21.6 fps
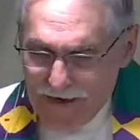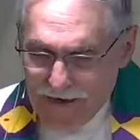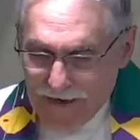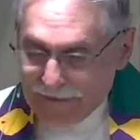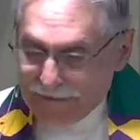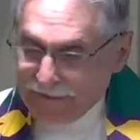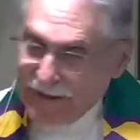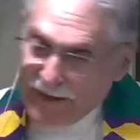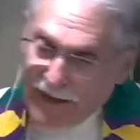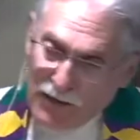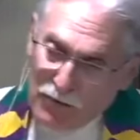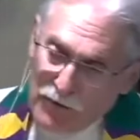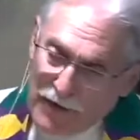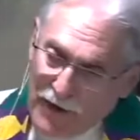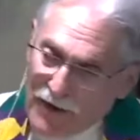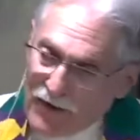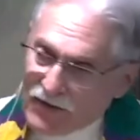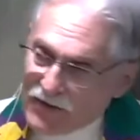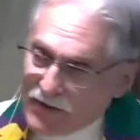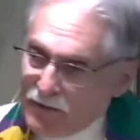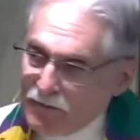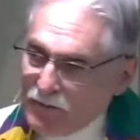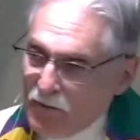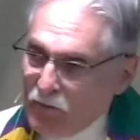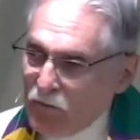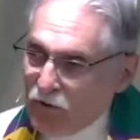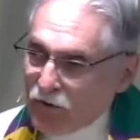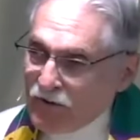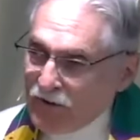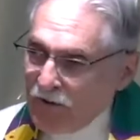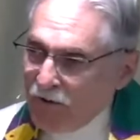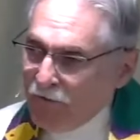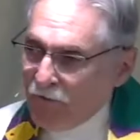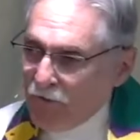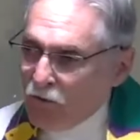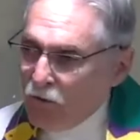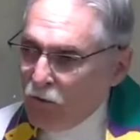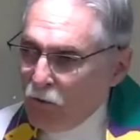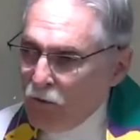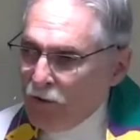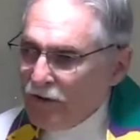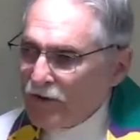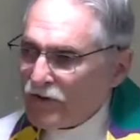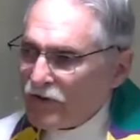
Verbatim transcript: And then I would ask him the most difficult one